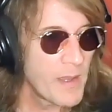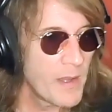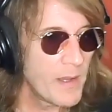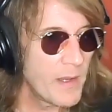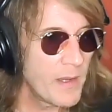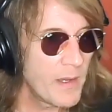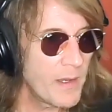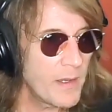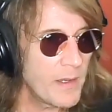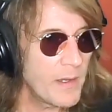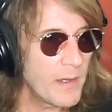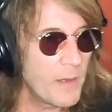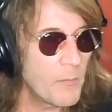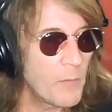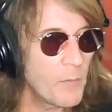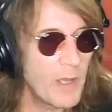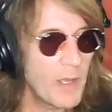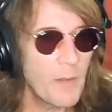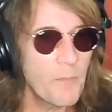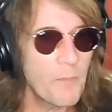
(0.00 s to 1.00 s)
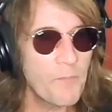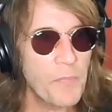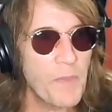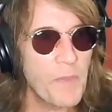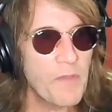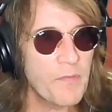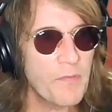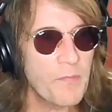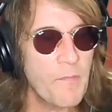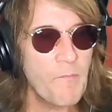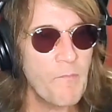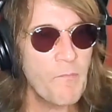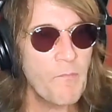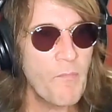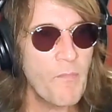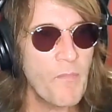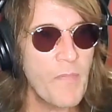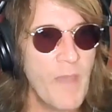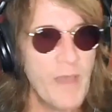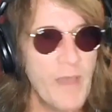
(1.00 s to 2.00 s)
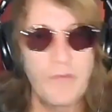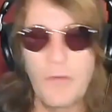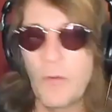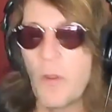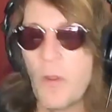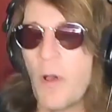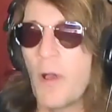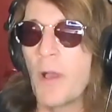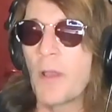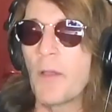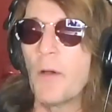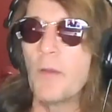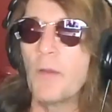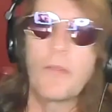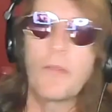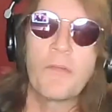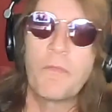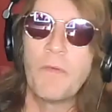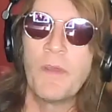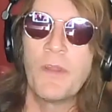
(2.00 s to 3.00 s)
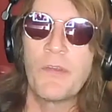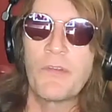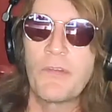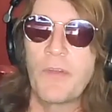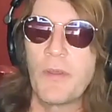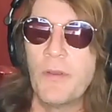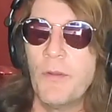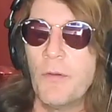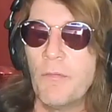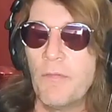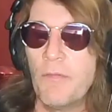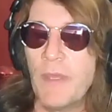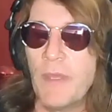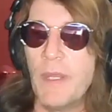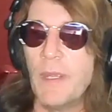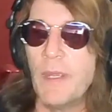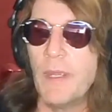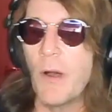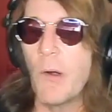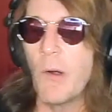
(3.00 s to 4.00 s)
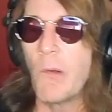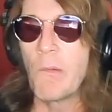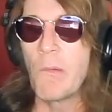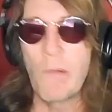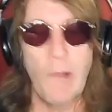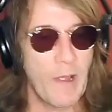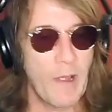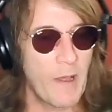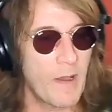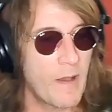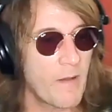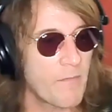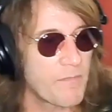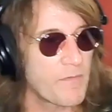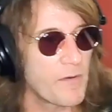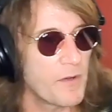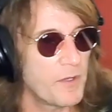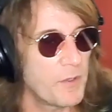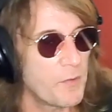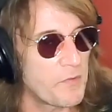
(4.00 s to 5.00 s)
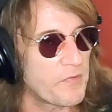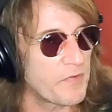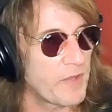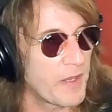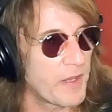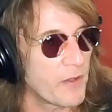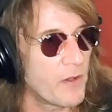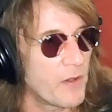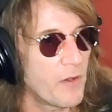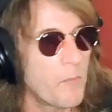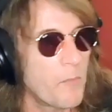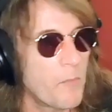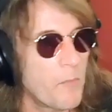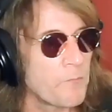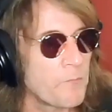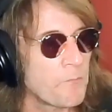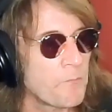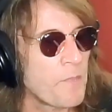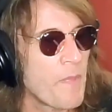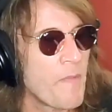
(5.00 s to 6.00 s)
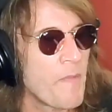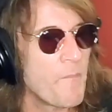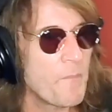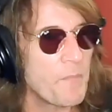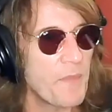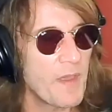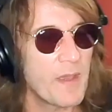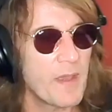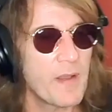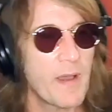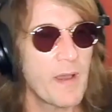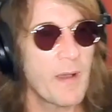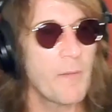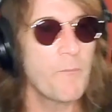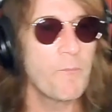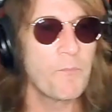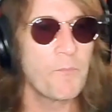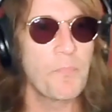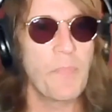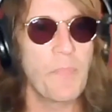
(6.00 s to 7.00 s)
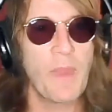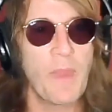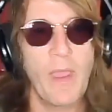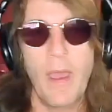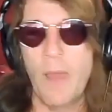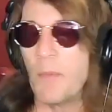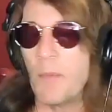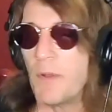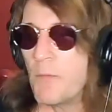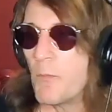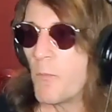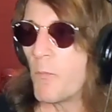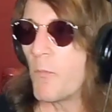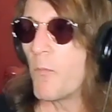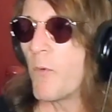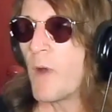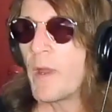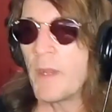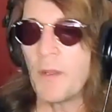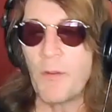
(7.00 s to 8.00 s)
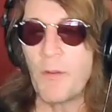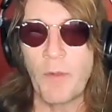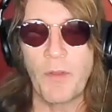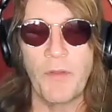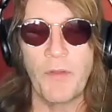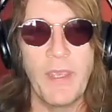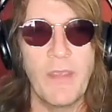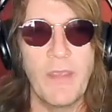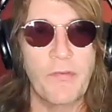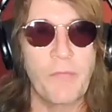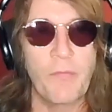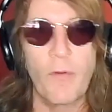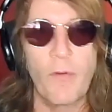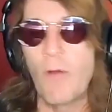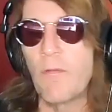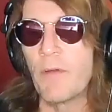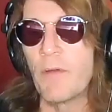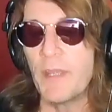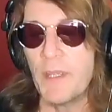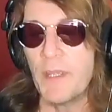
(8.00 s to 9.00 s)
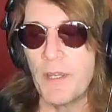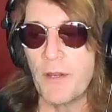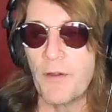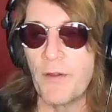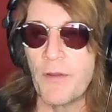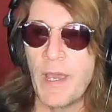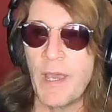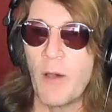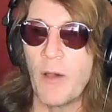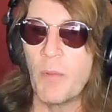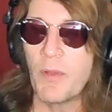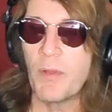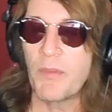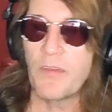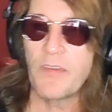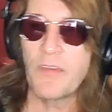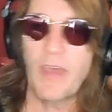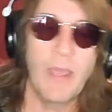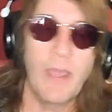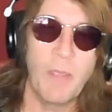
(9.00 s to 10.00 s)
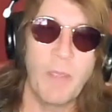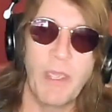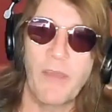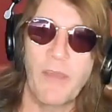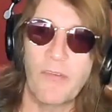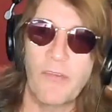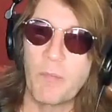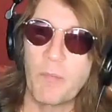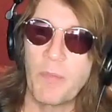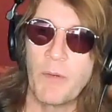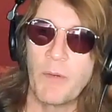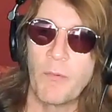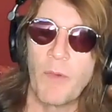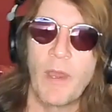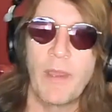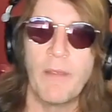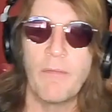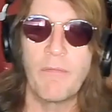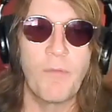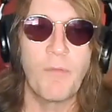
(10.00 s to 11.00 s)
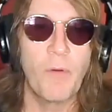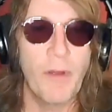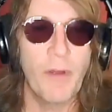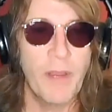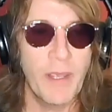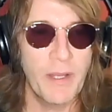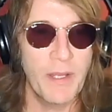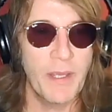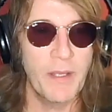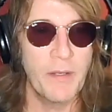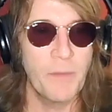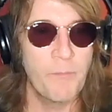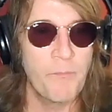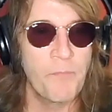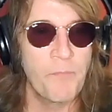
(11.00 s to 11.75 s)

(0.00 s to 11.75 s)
Well, not too long ago, just finished a new video for a new single that I had been wanting to release for over a year now, but the timing hasn't been right for it. And